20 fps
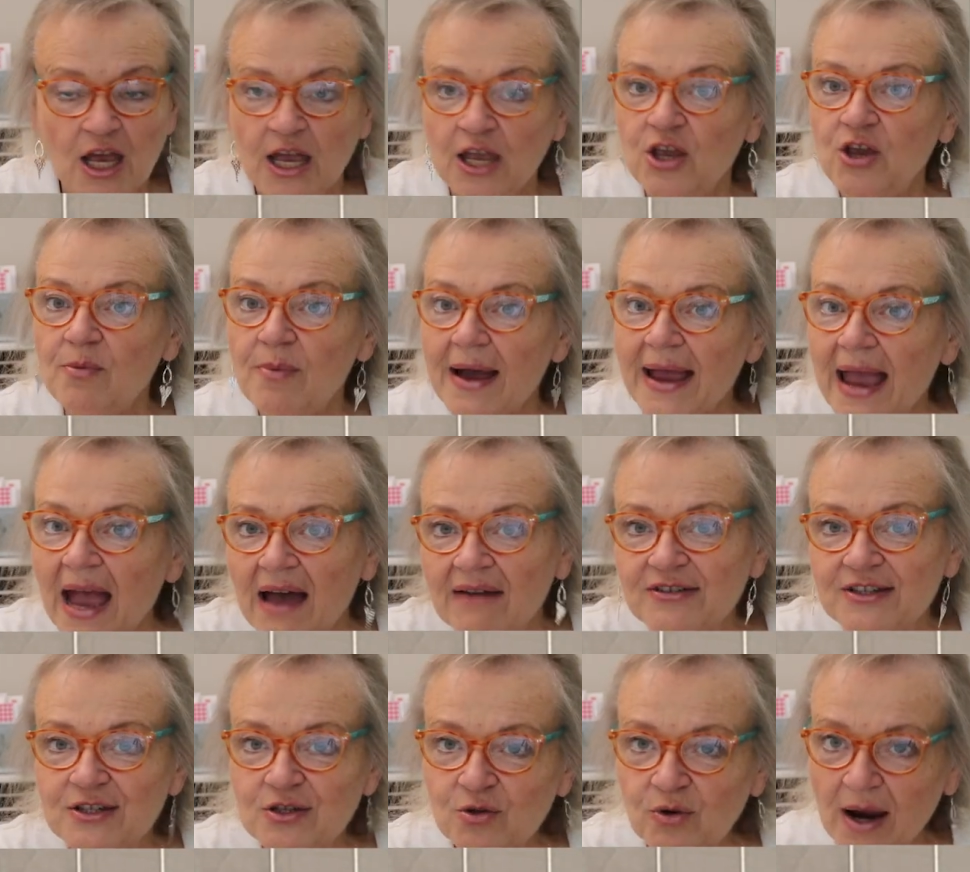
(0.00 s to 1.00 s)
You might have
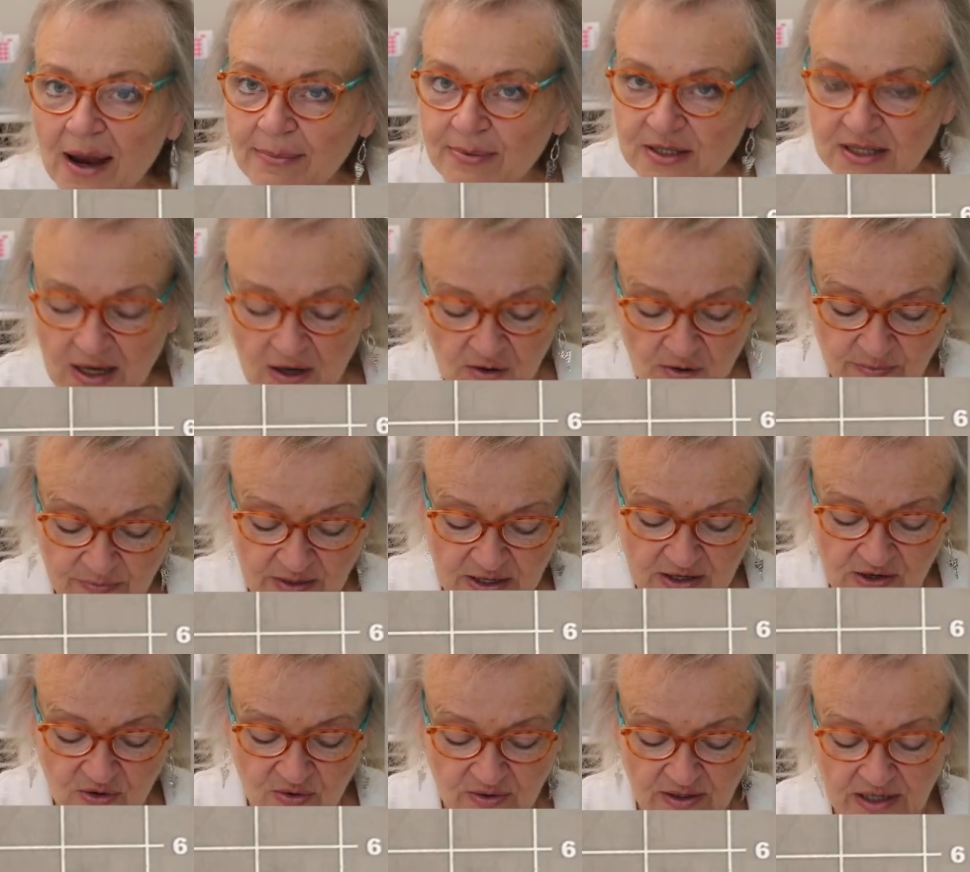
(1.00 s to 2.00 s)
scraps at home that
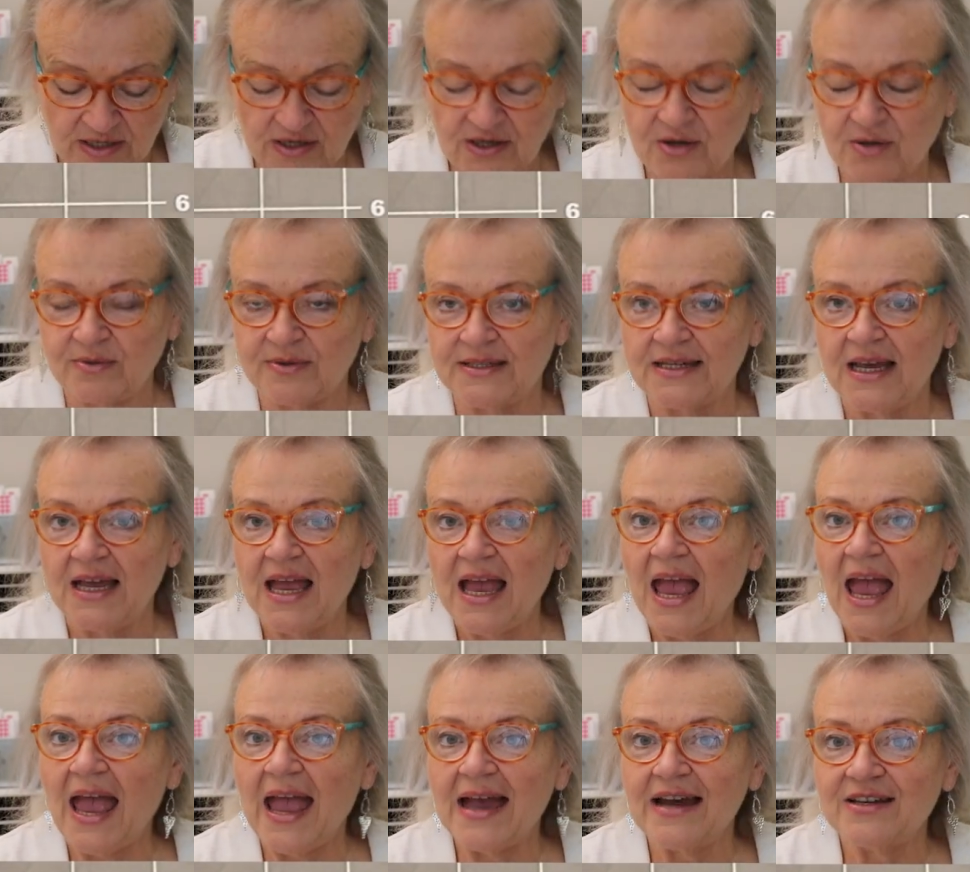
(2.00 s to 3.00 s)
you could use
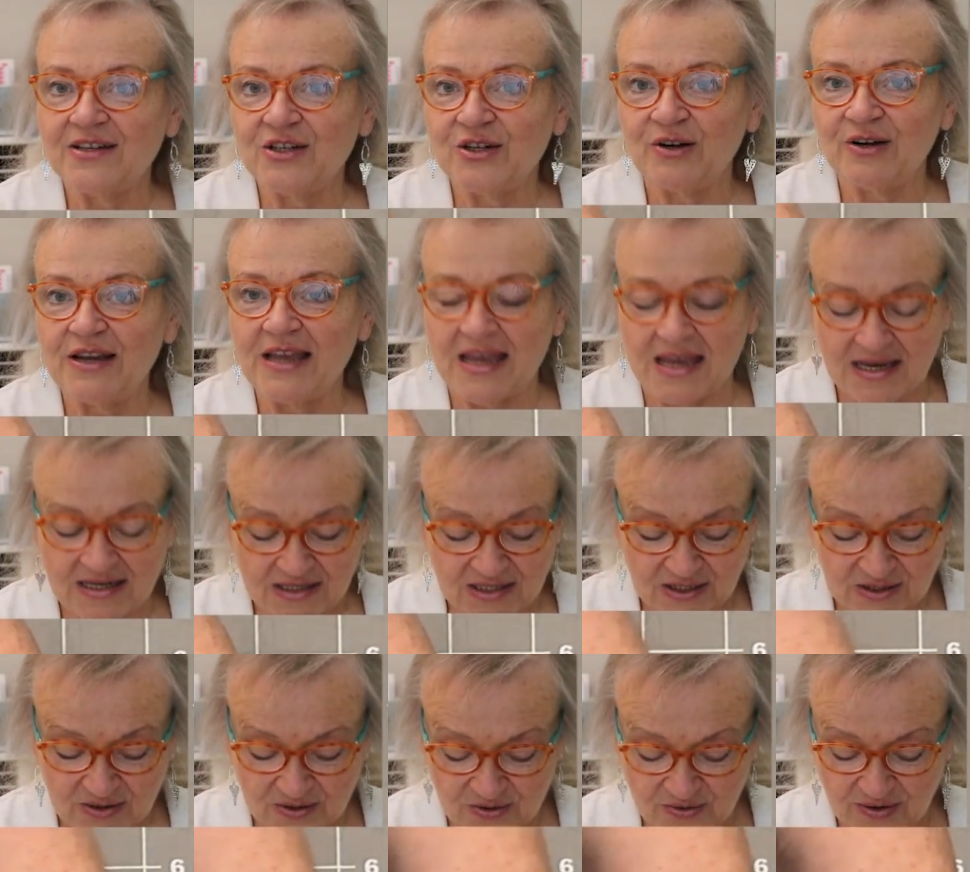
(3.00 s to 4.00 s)
and turn it
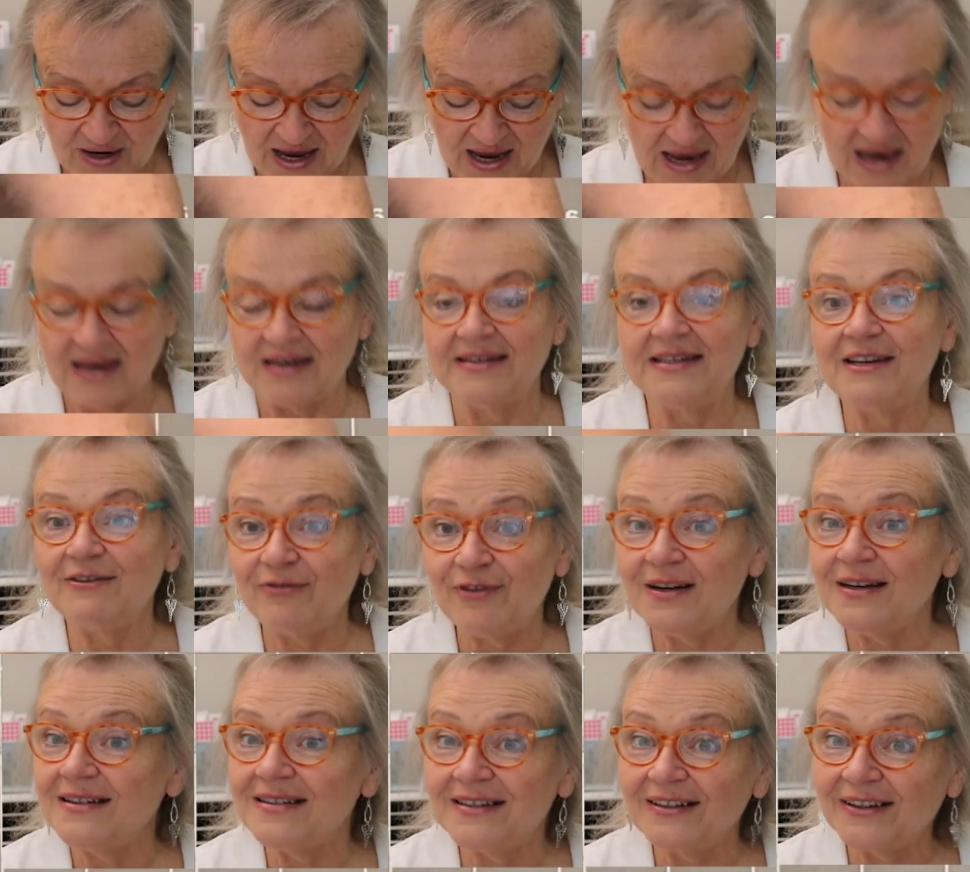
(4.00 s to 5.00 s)
into a
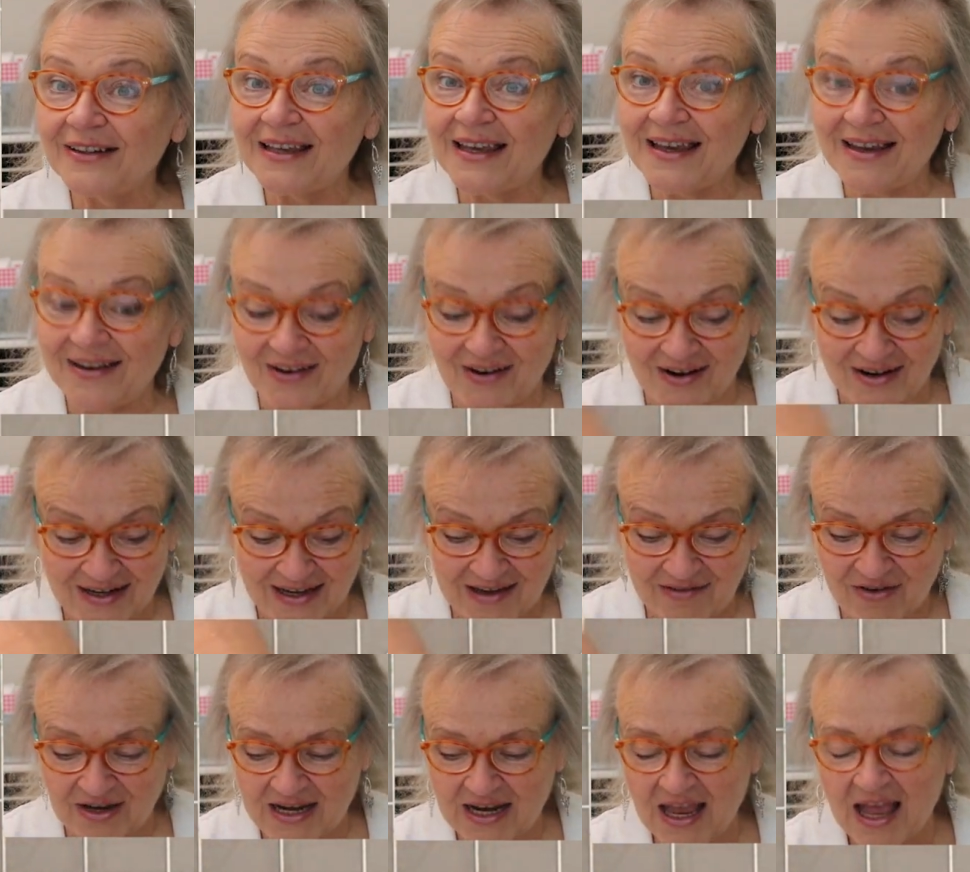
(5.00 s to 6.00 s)
different looking card
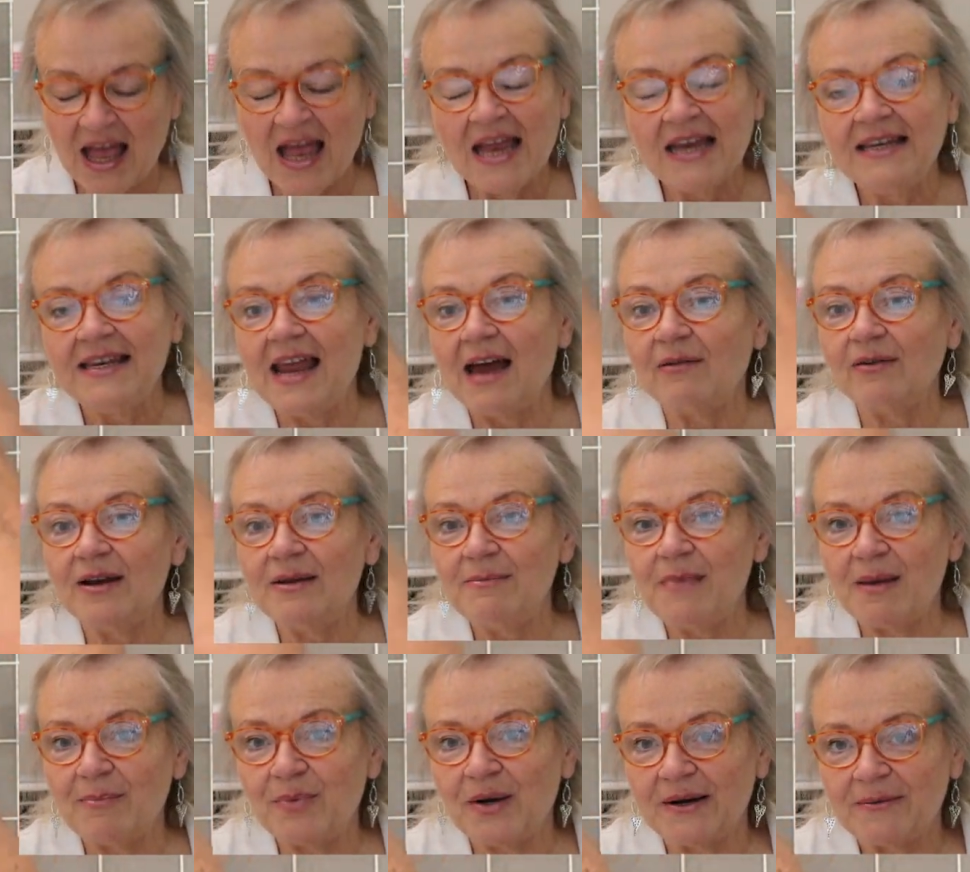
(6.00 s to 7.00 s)
even. Now
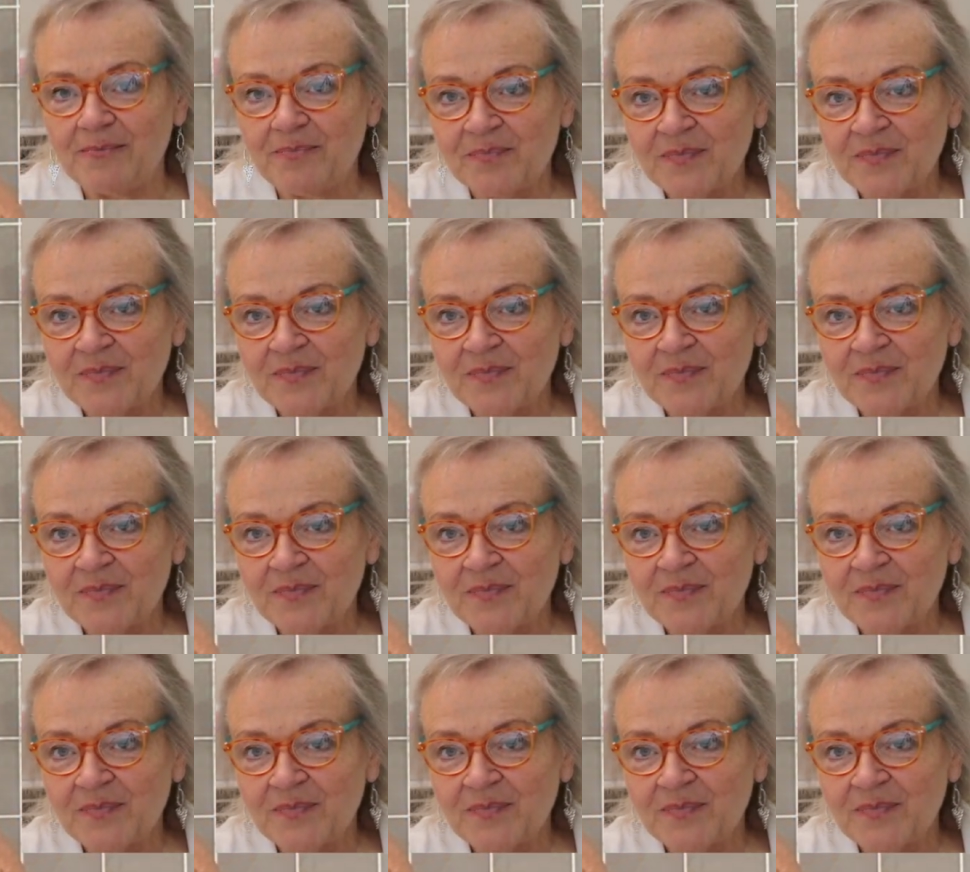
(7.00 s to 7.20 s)
remember,